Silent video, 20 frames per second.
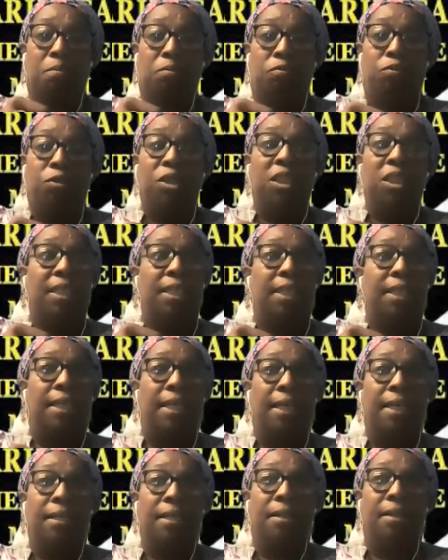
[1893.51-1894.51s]
really
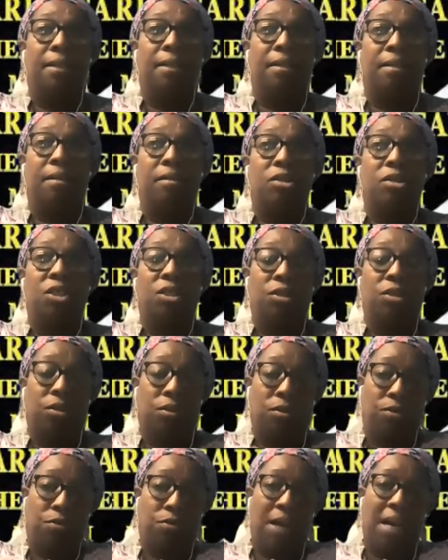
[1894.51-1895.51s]
get to
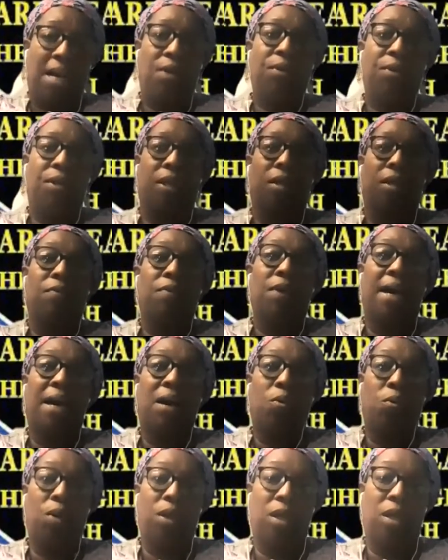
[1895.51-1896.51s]
the grounding of
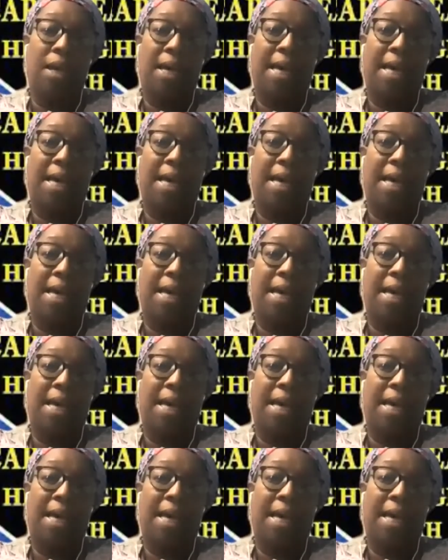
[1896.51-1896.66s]
how we